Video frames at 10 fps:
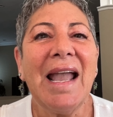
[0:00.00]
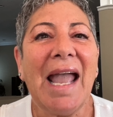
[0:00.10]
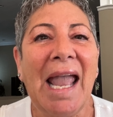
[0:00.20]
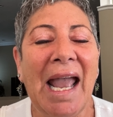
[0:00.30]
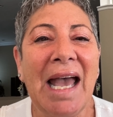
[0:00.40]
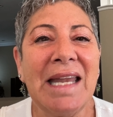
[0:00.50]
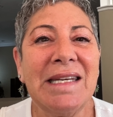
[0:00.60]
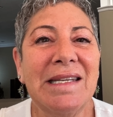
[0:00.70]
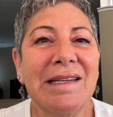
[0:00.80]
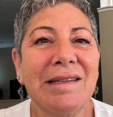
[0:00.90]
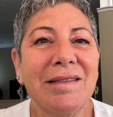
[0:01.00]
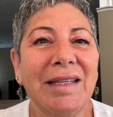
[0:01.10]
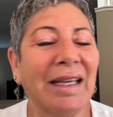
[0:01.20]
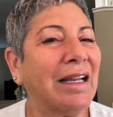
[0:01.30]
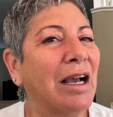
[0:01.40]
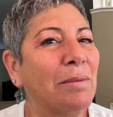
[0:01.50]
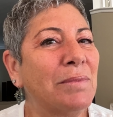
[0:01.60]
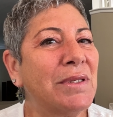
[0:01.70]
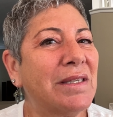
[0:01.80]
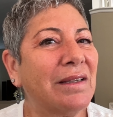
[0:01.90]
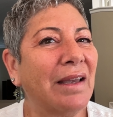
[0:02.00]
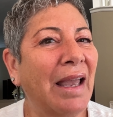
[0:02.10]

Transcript: And it comes,